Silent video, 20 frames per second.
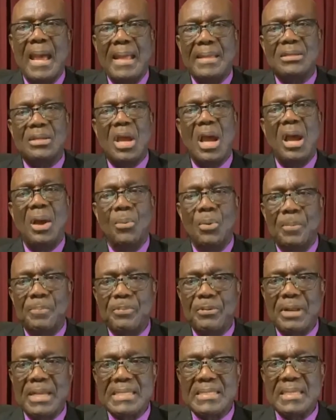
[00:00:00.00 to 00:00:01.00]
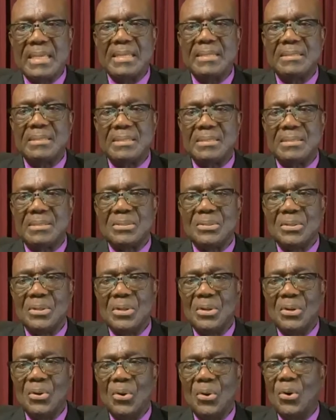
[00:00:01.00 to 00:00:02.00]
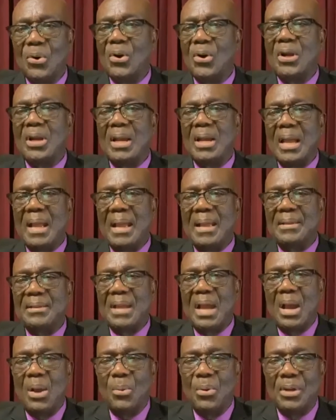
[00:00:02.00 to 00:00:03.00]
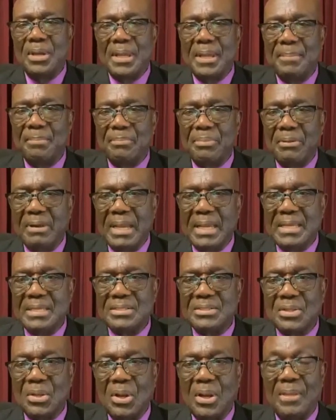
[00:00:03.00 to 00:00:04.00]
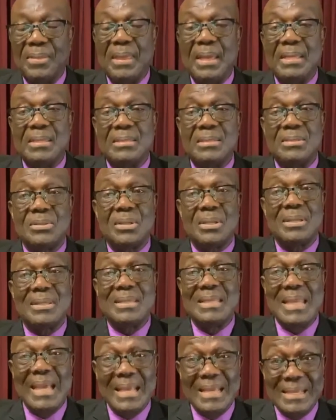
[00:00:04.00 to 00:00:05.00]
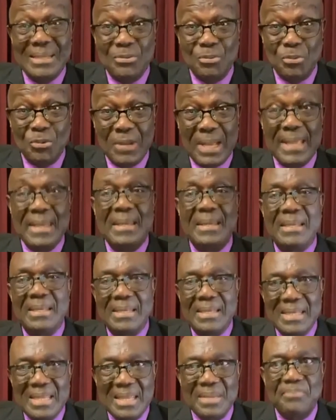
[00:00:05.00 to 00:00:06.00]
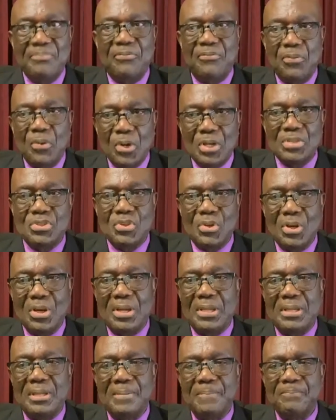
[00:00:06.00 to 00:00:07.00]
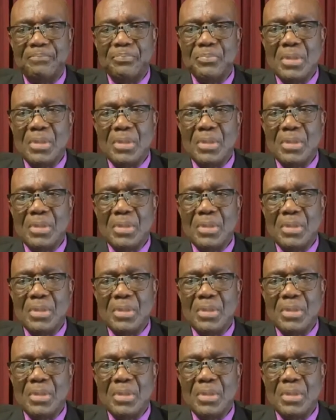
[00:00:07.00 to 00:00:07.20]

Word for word: at our presence, or at our embrace, others can really leap for joy?